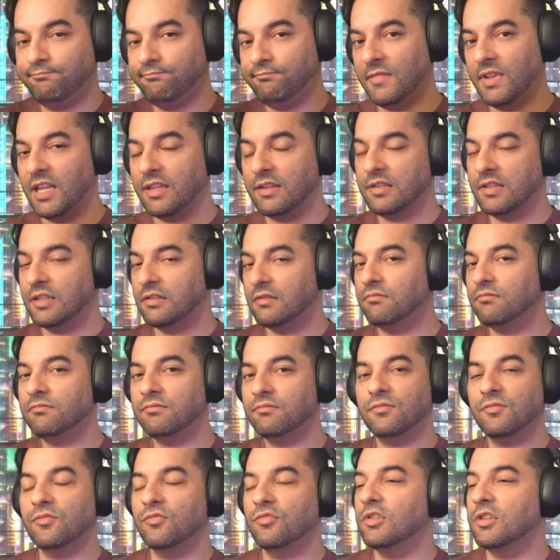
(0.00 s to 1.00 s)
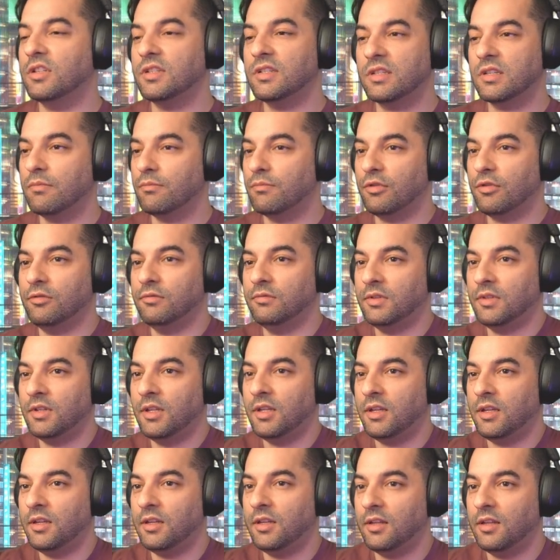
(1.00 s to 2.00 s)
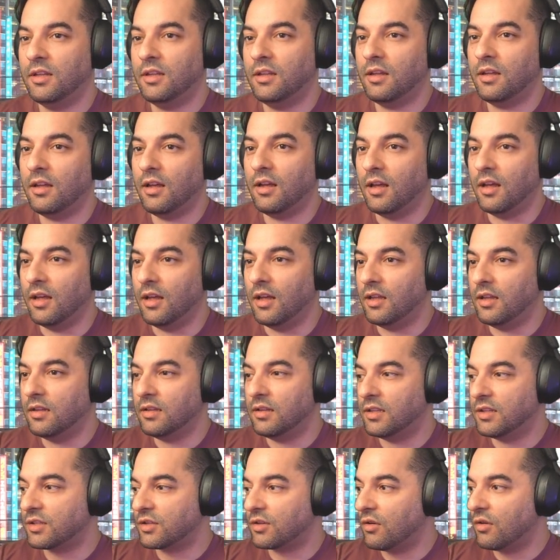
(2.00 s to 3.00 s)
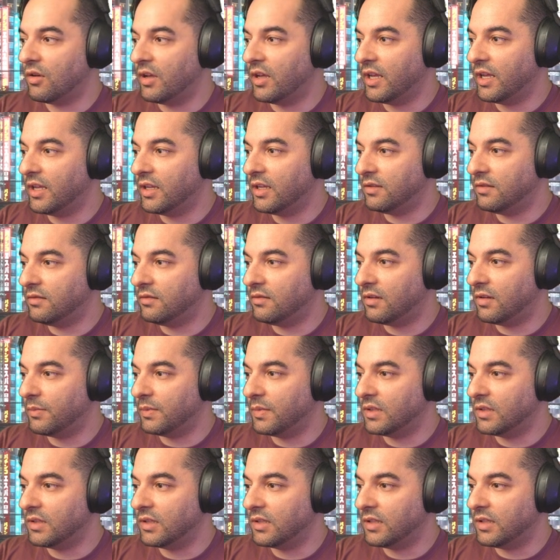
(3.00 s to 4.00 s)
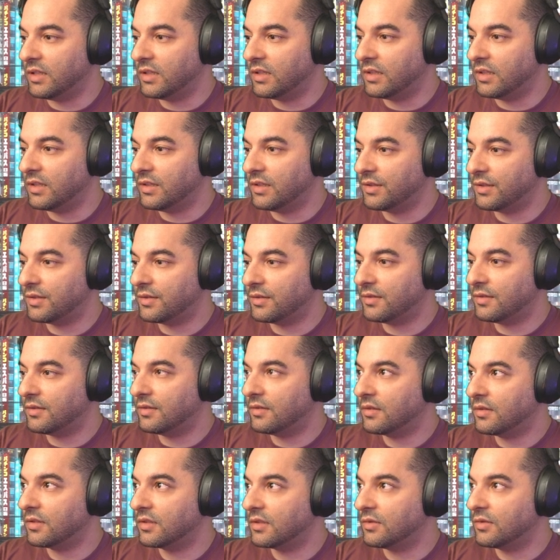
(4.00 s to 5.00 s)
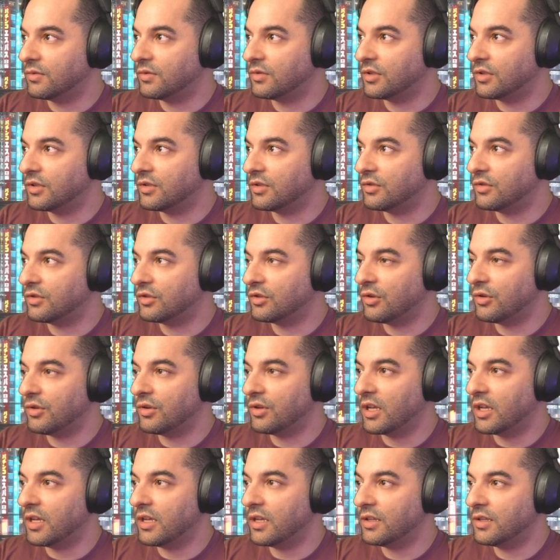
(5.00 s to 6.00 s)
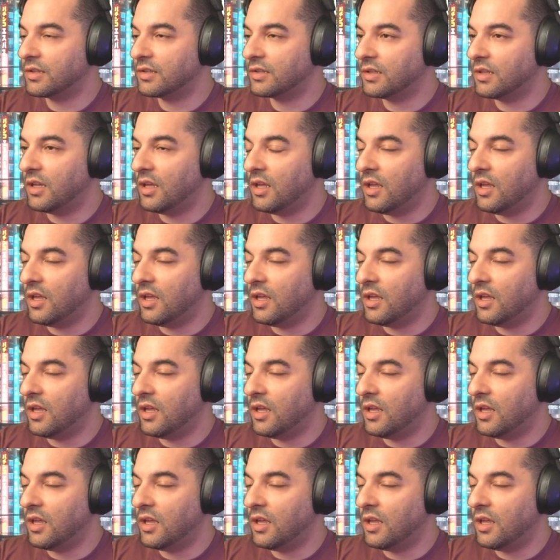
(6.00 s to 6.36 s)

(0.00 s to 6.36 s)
That's it. Really simple. Let's go ahead and delete this because it's just to show you guys.